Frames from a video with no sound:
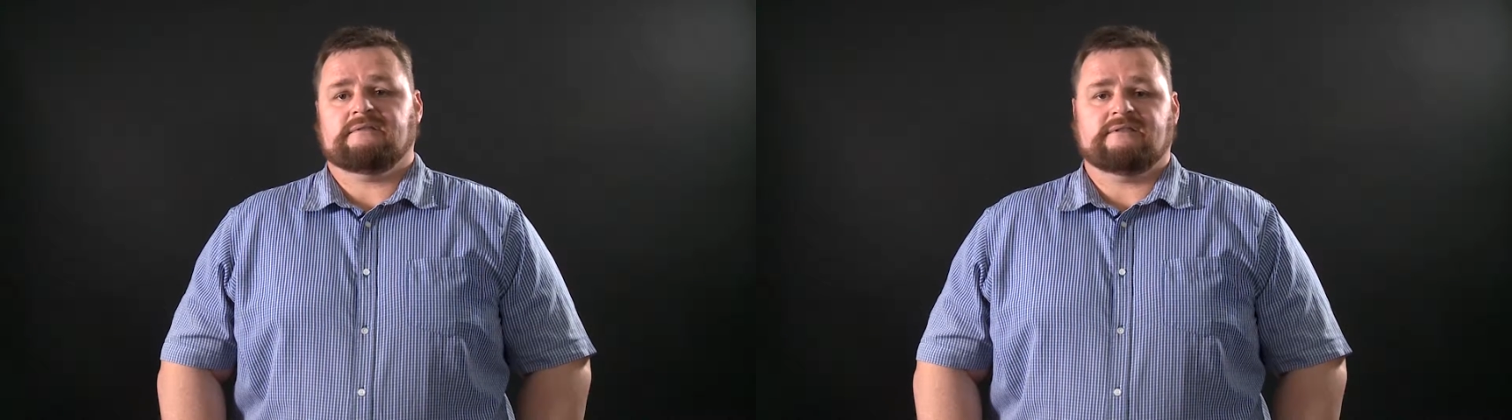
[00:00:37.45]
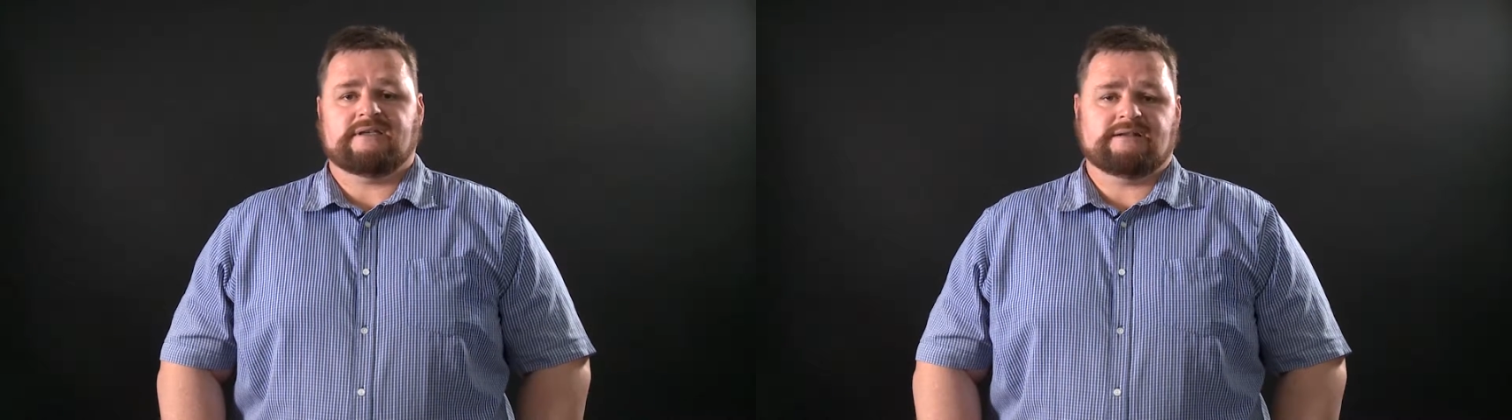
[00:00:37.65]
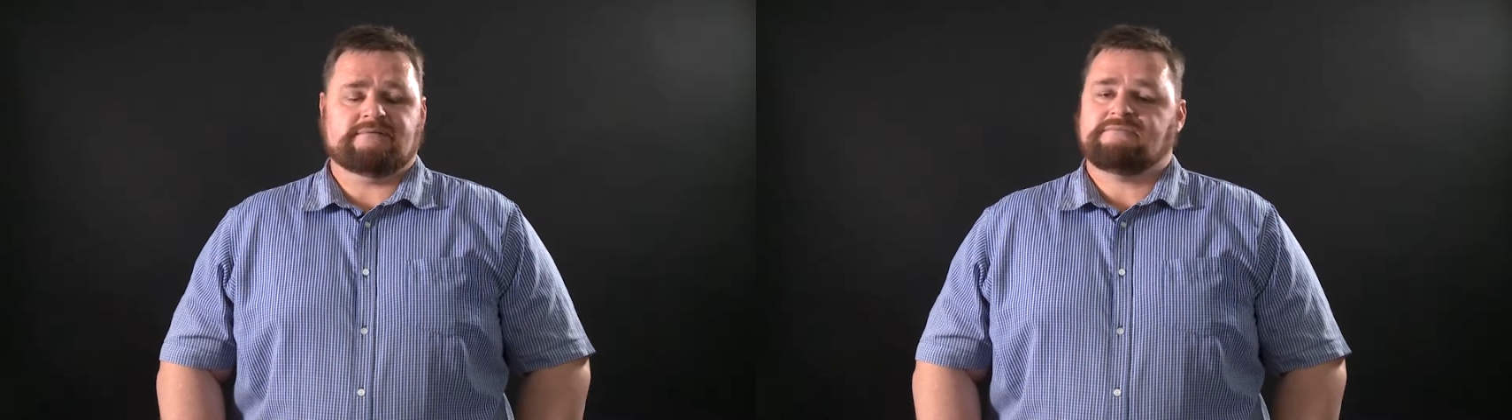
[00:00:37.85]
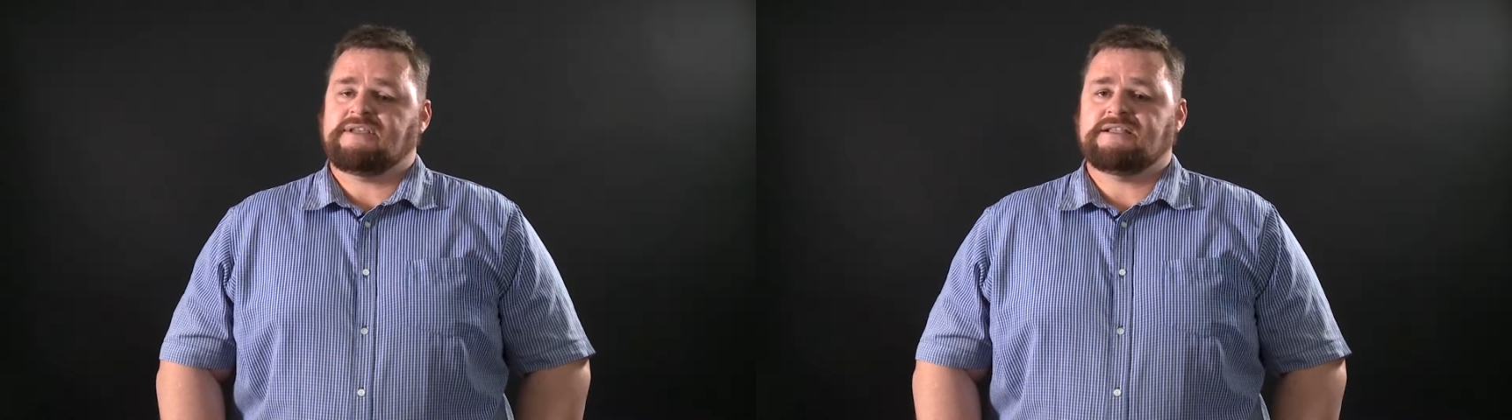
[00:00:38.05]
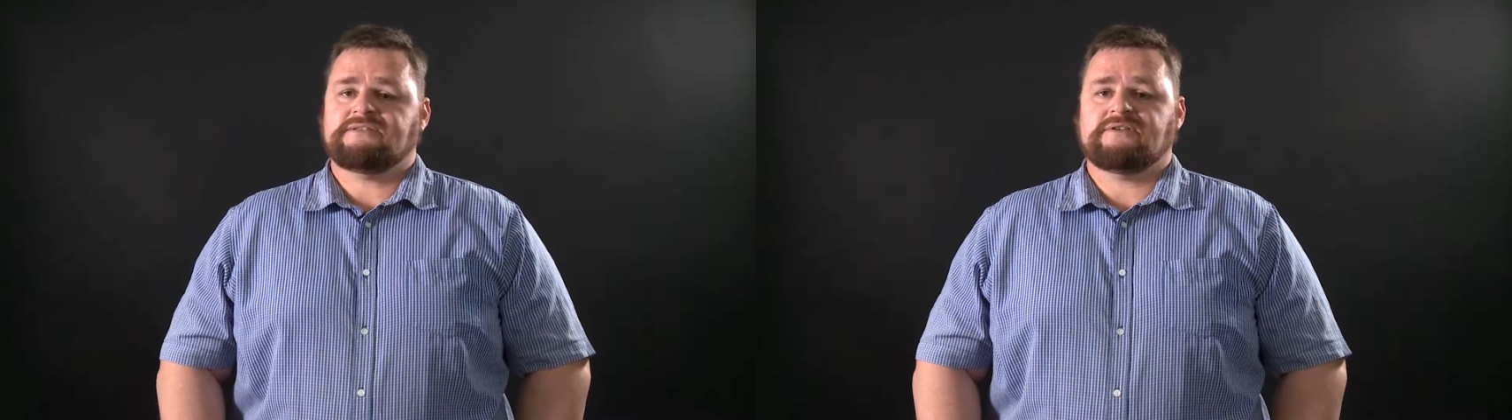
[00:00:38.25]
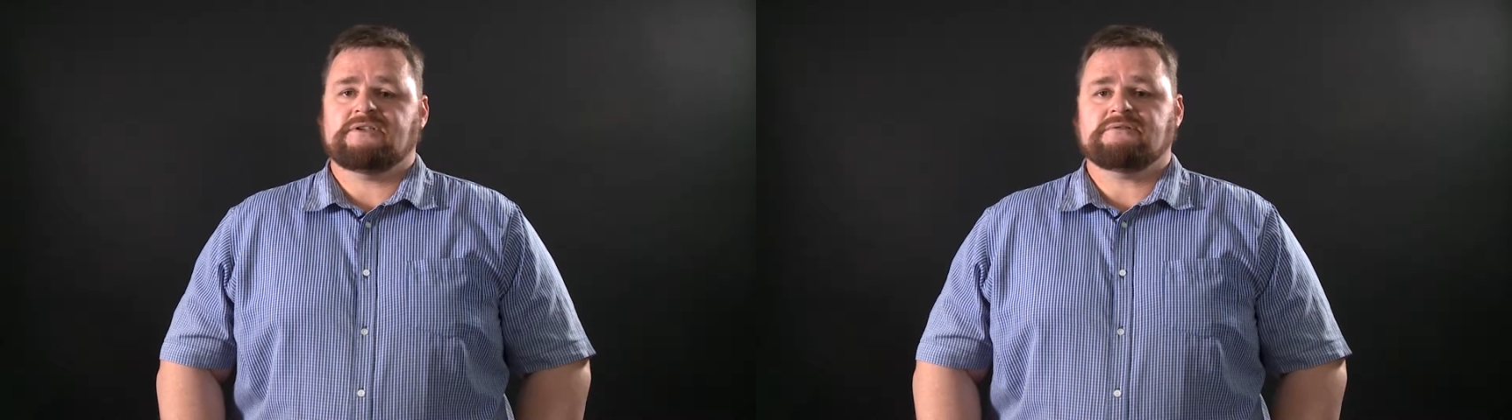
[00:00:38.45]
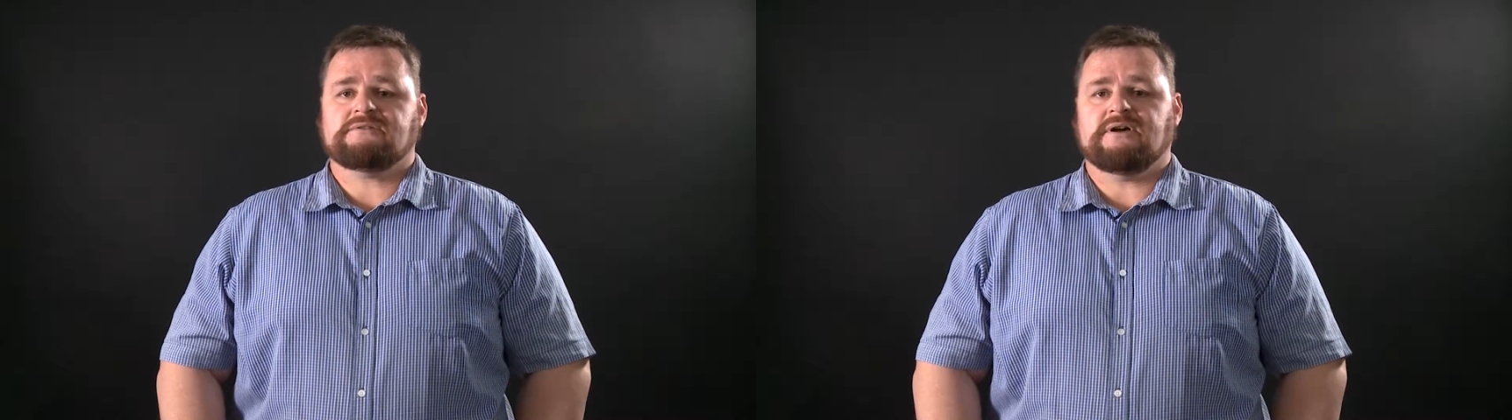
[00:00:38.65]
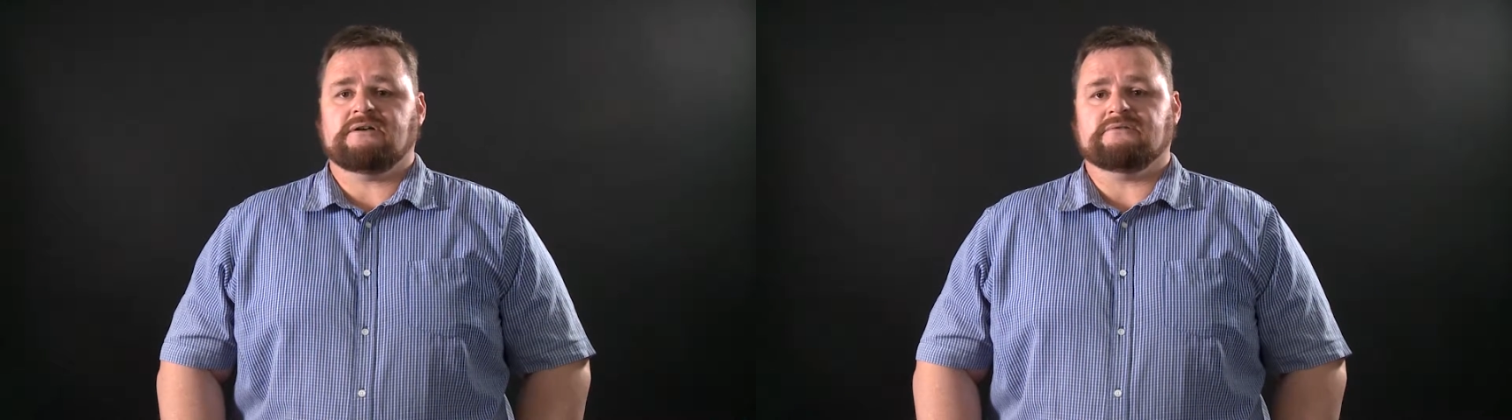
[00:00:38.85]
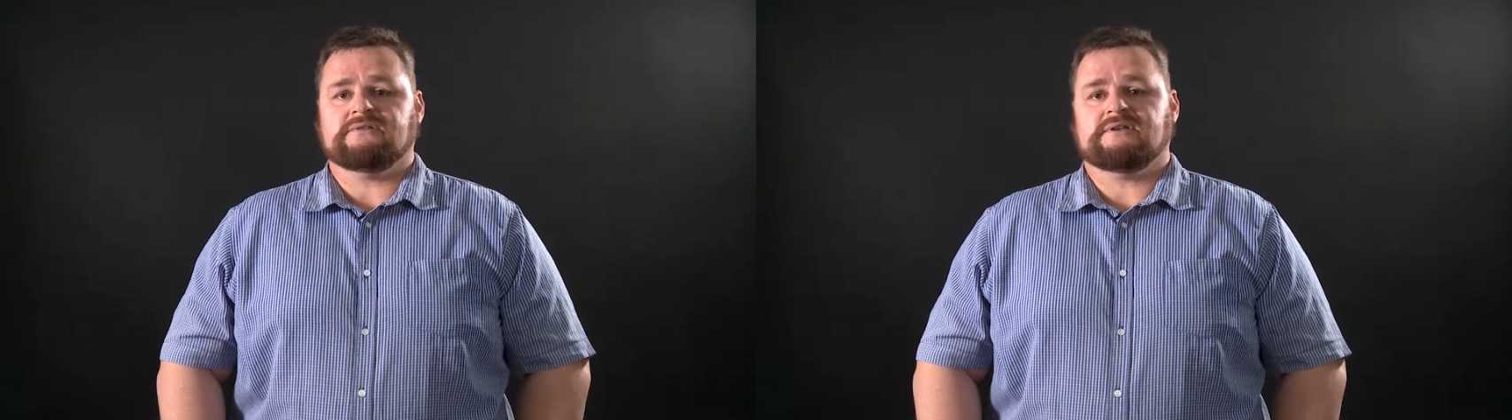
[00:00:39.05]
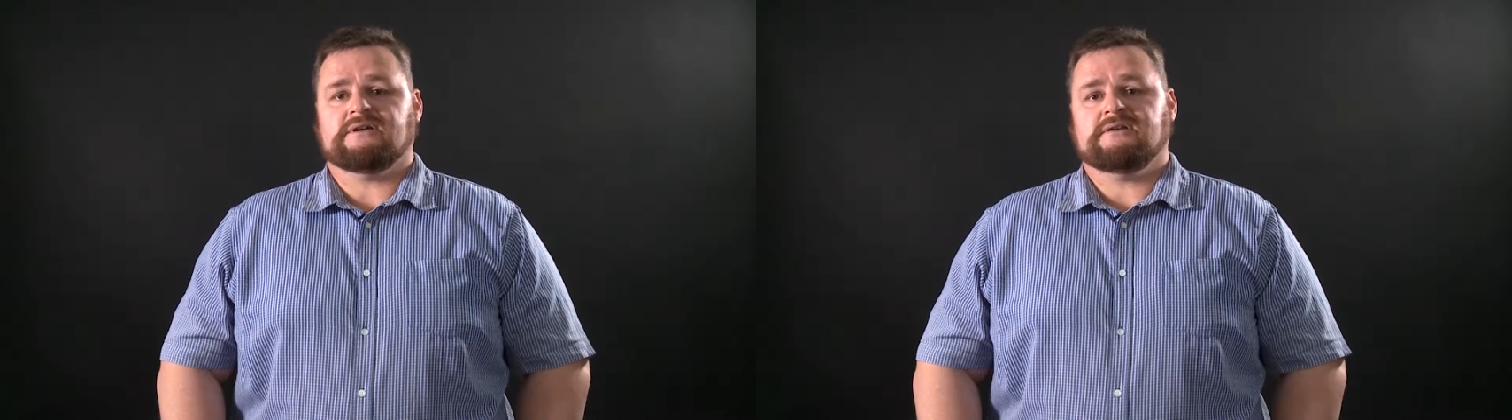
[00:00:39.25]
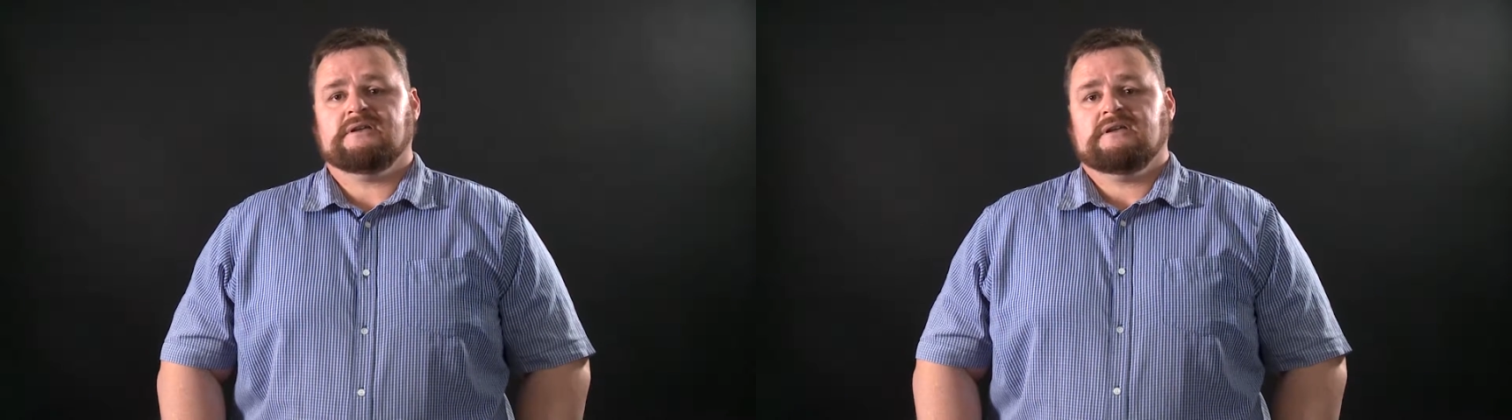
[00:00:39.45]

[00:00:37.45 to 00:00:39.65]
then it's for you as well. So